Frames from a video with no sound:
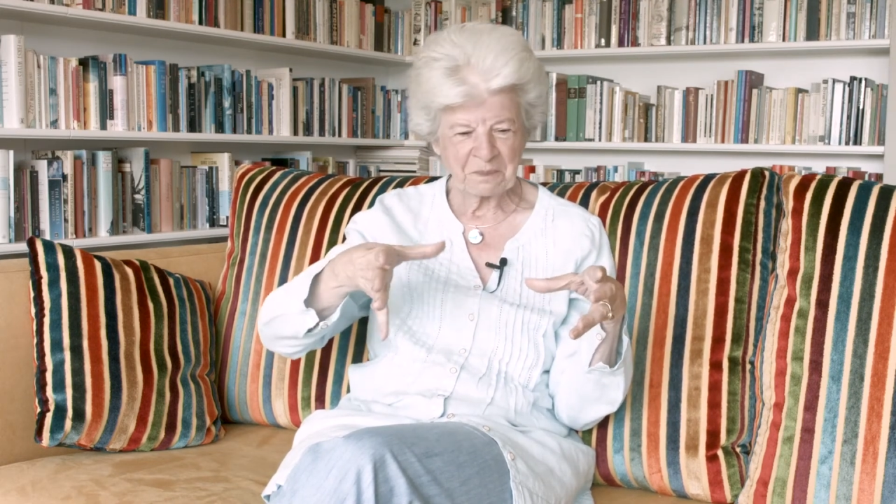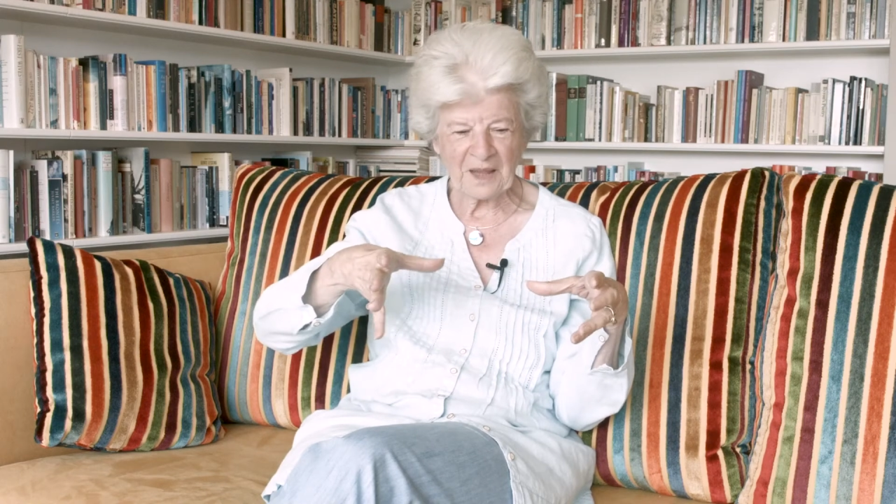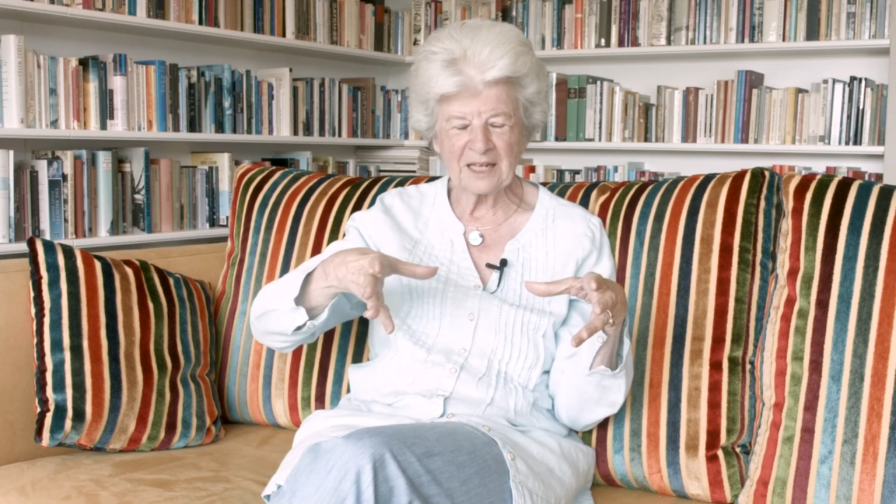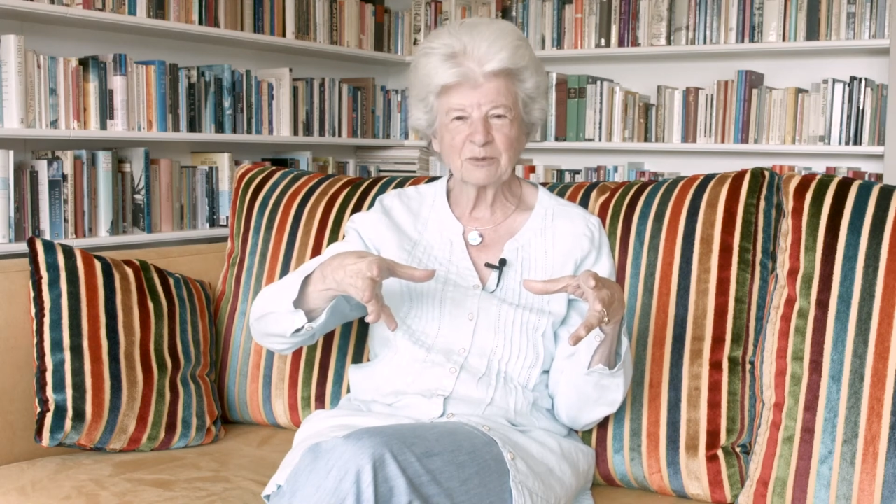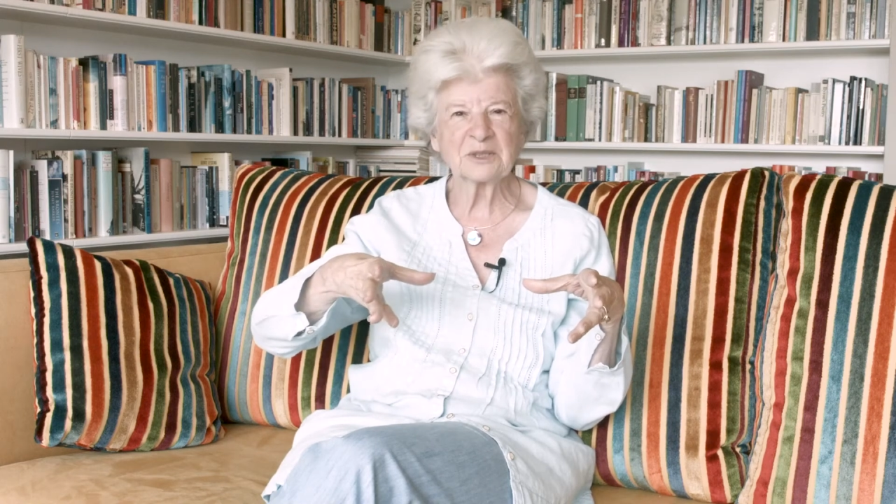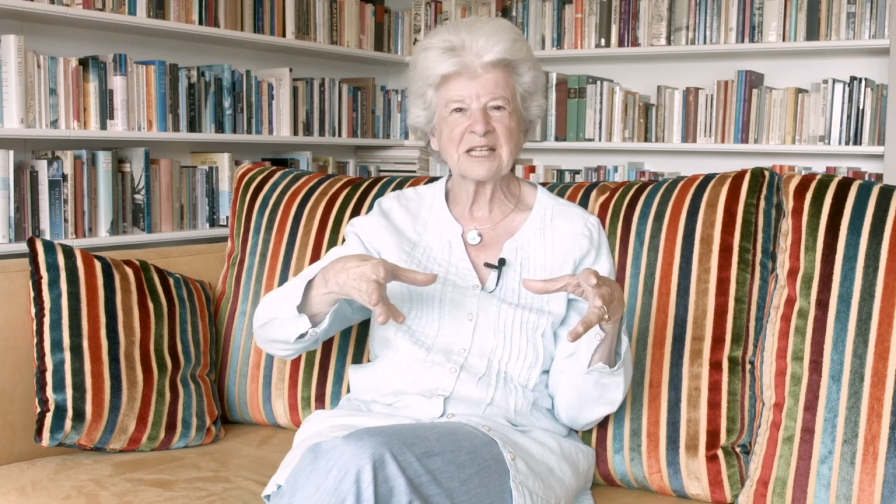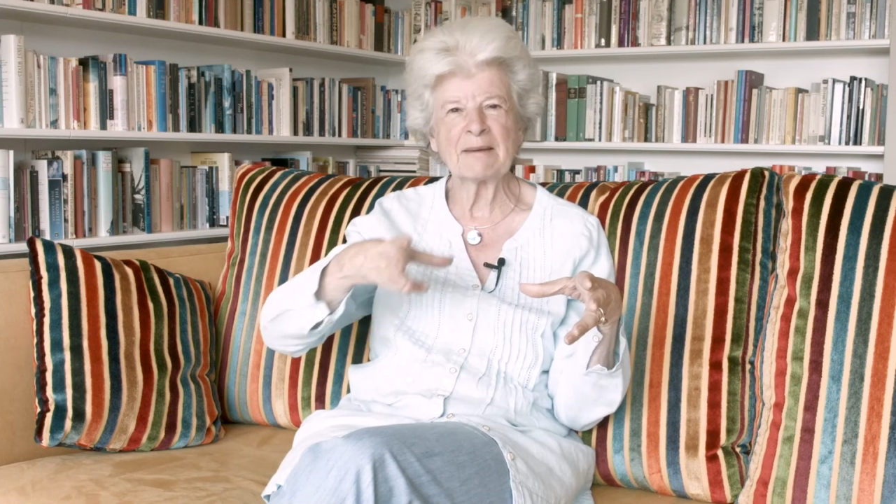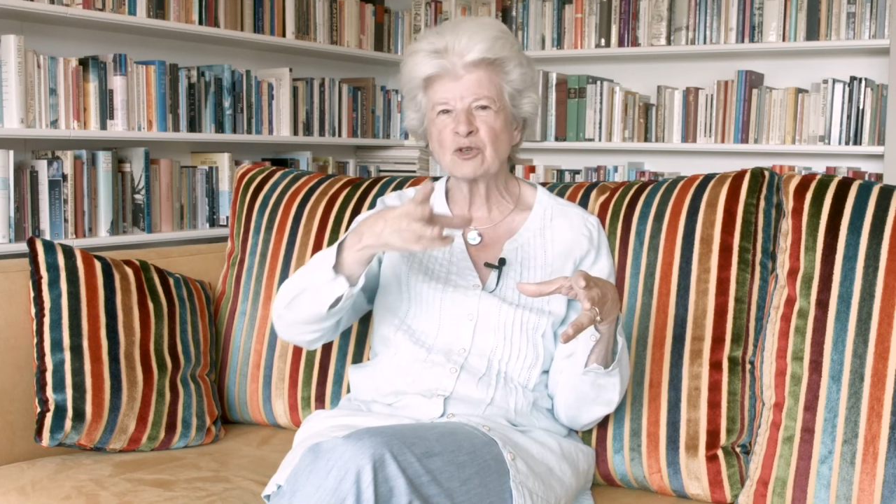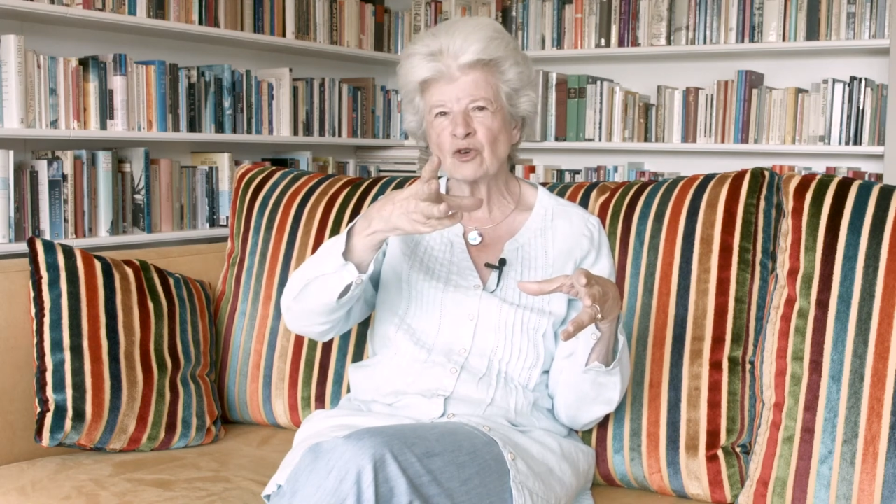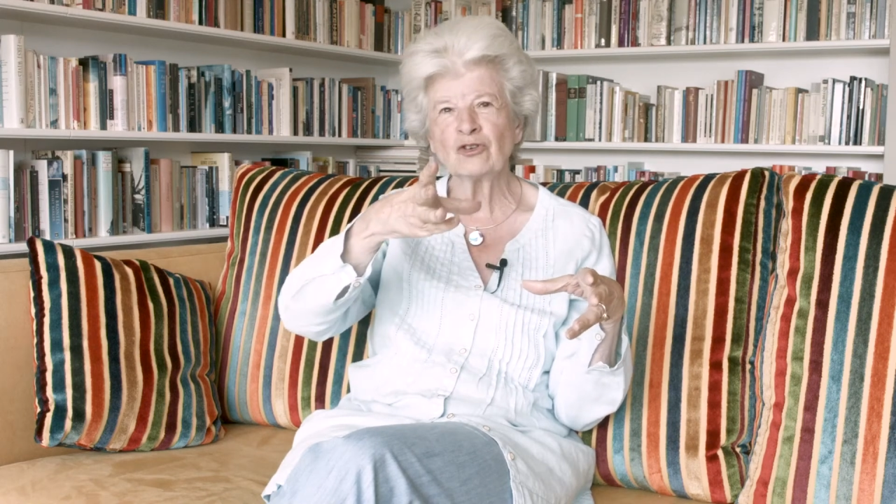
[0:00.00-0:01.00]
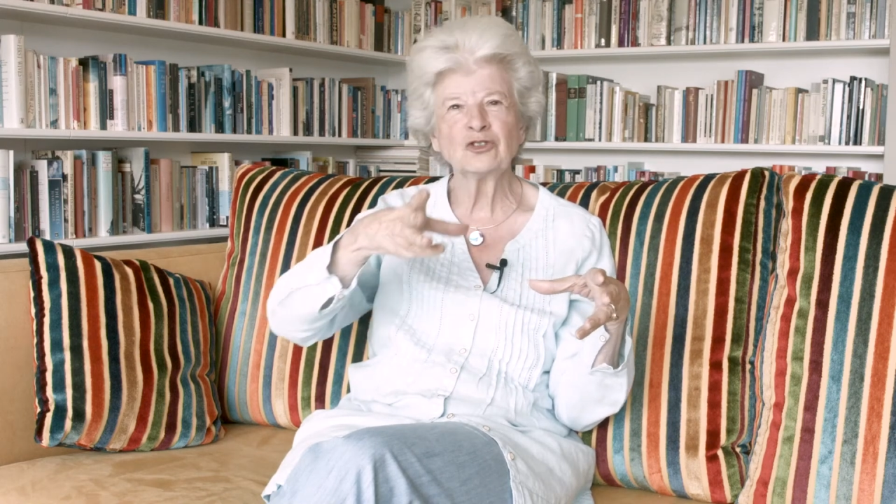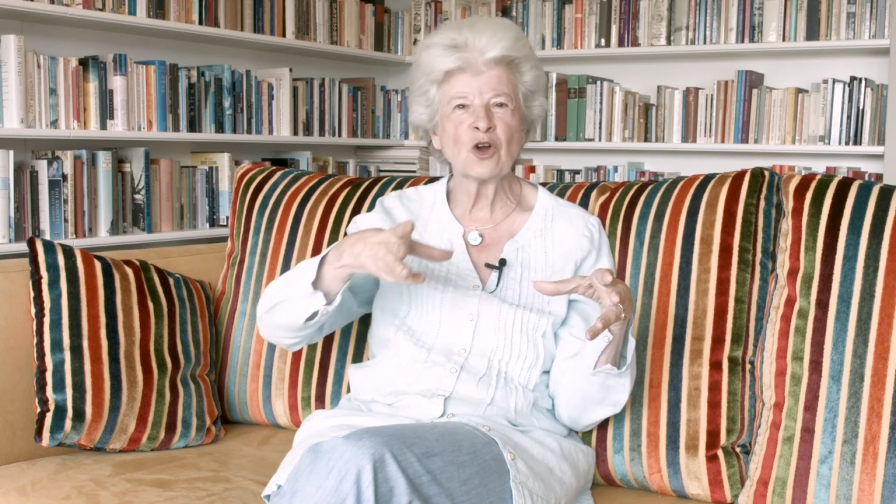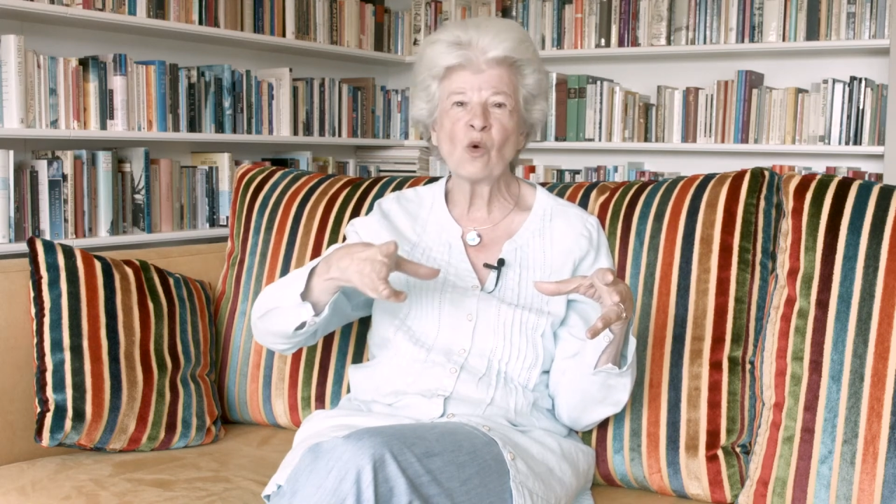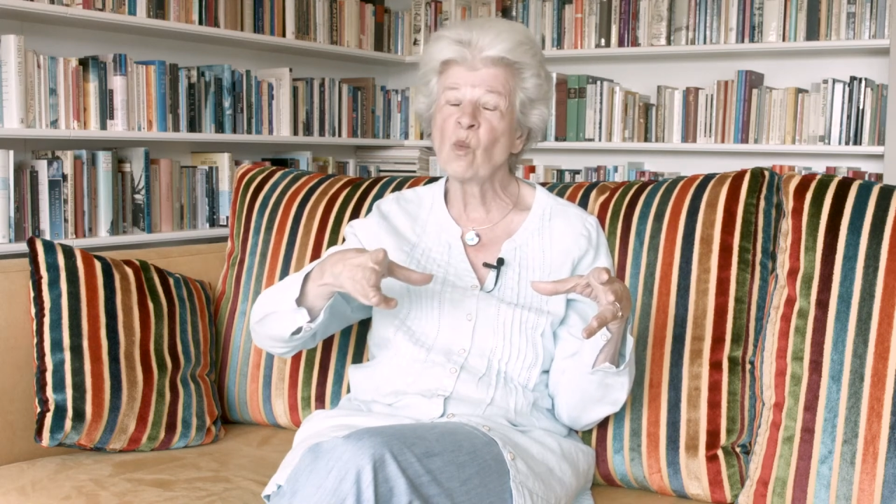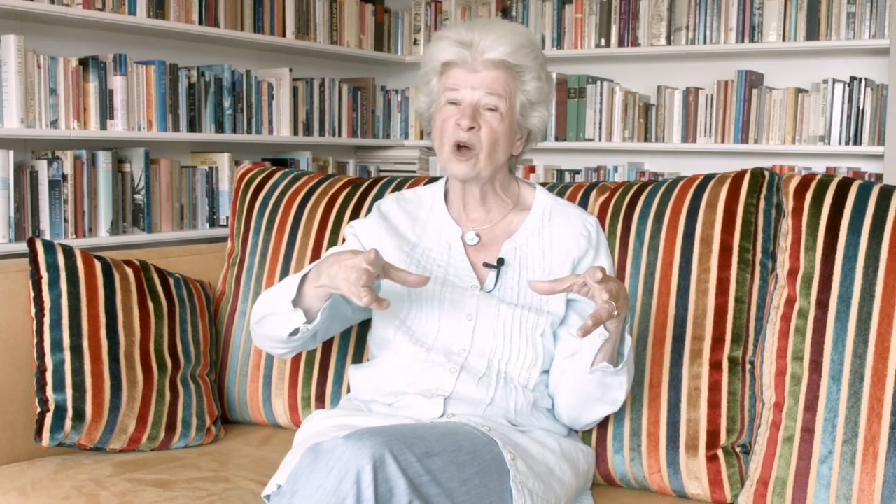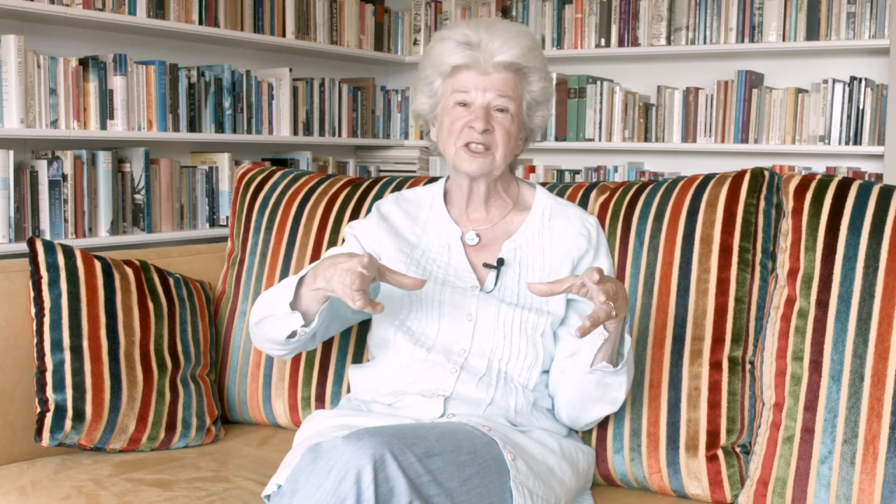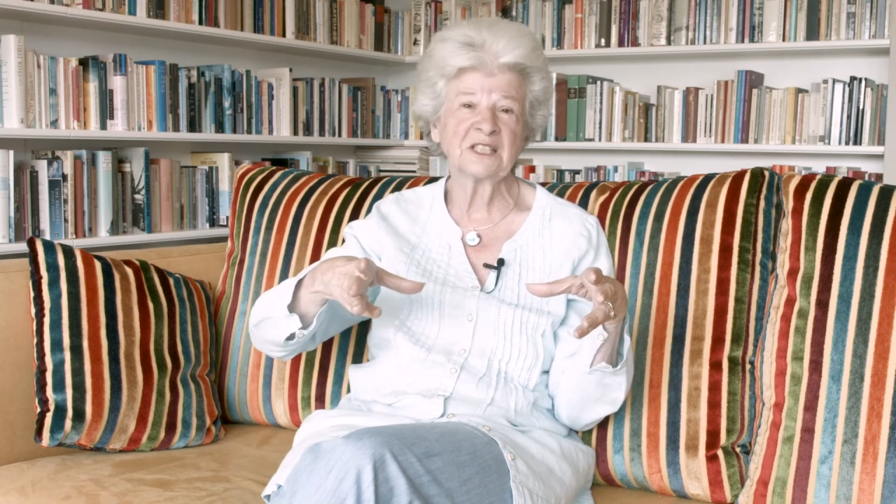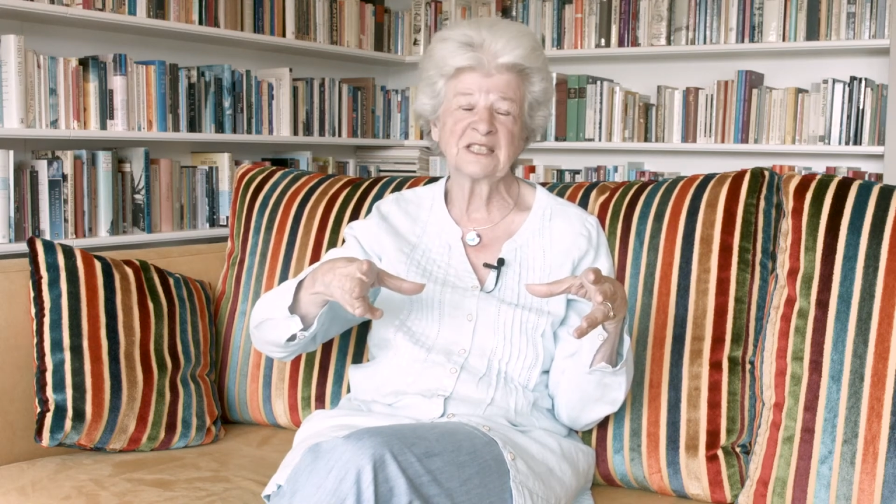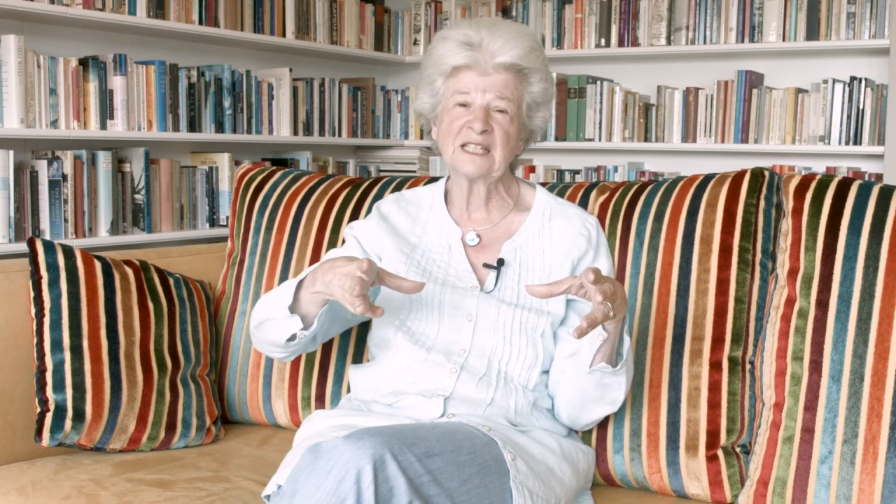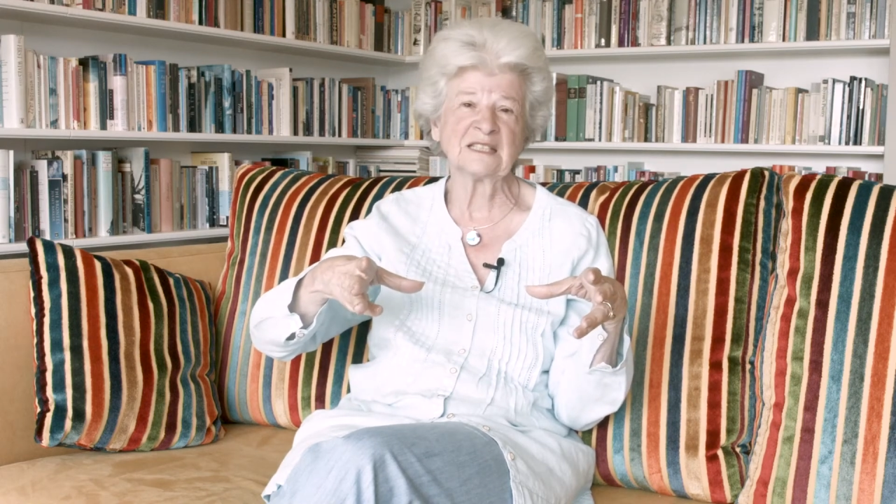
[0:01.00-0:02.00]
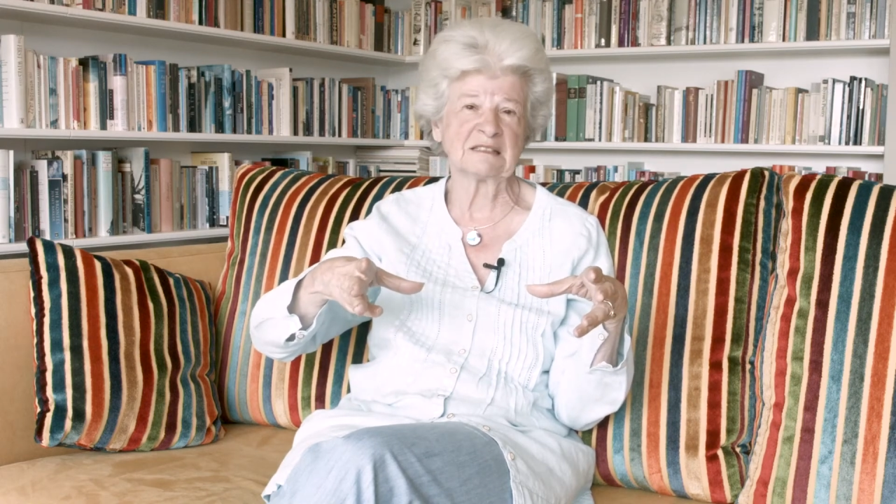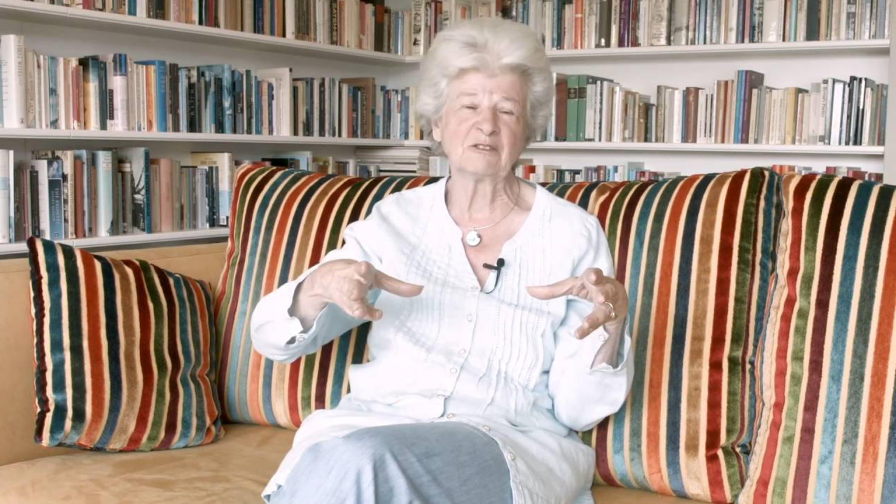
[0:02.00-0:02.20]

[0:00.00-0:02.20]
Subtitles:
It was, I'm sure you know what it is.